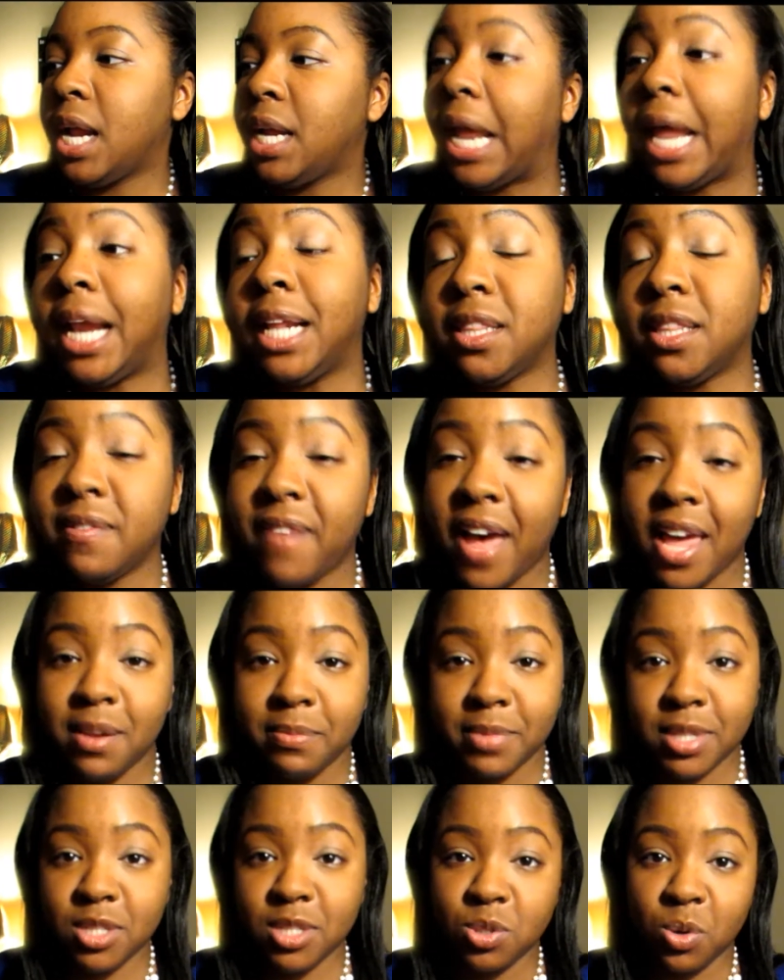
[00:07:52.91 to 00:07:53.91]
not at the
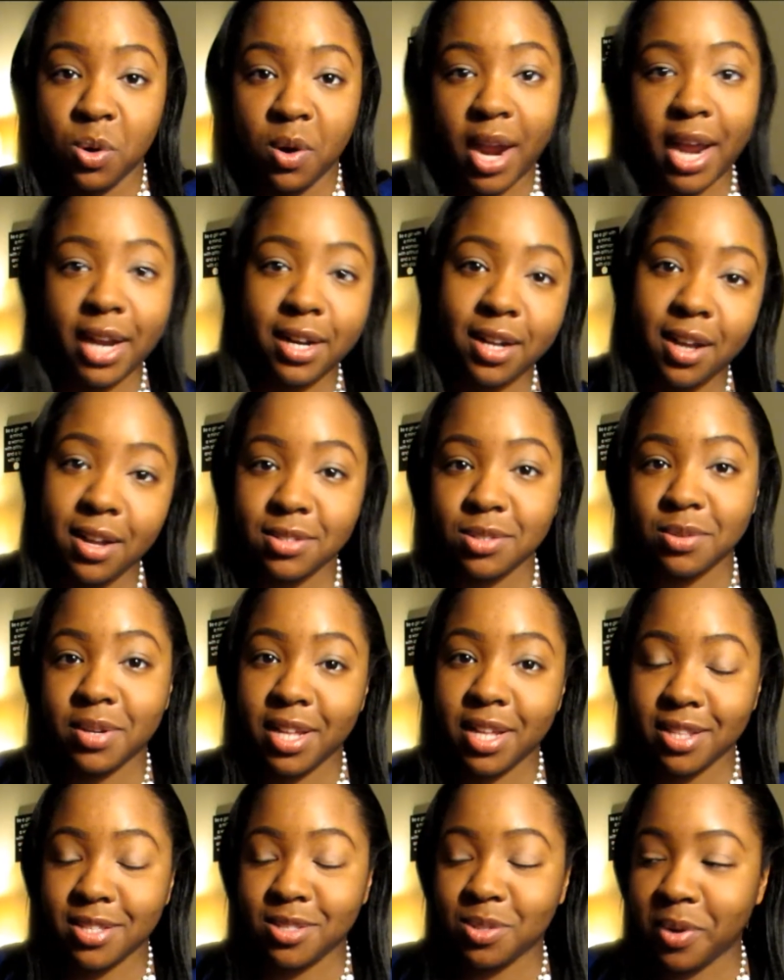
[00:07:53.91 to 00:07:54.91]
vitamin store, I had to go to
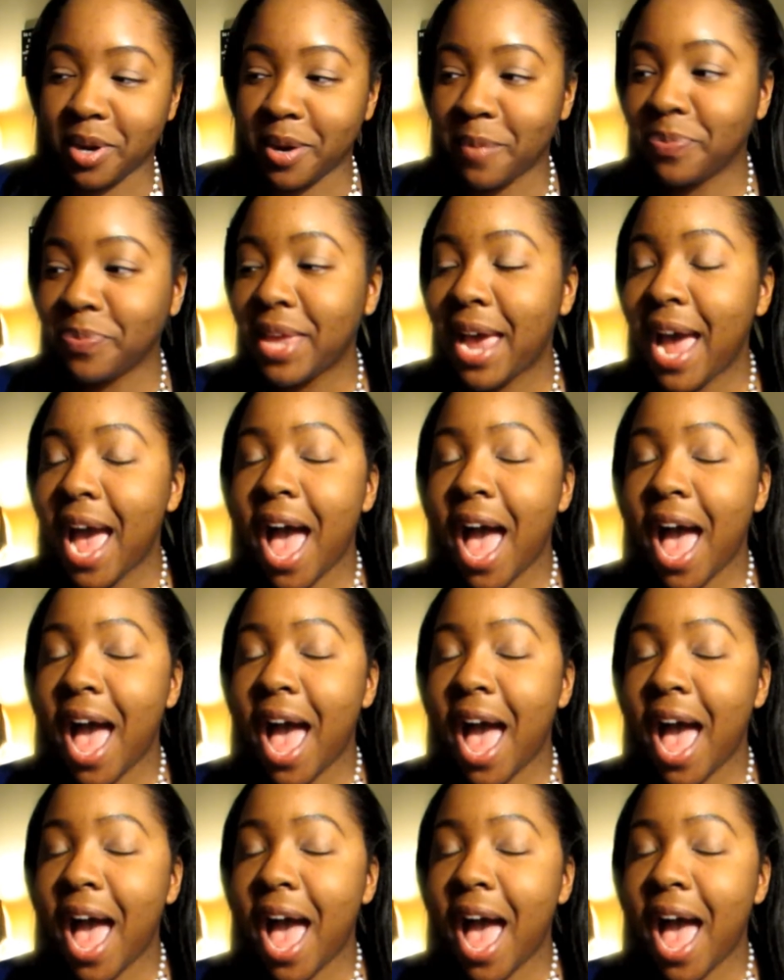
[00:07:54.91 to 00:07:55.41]
another store,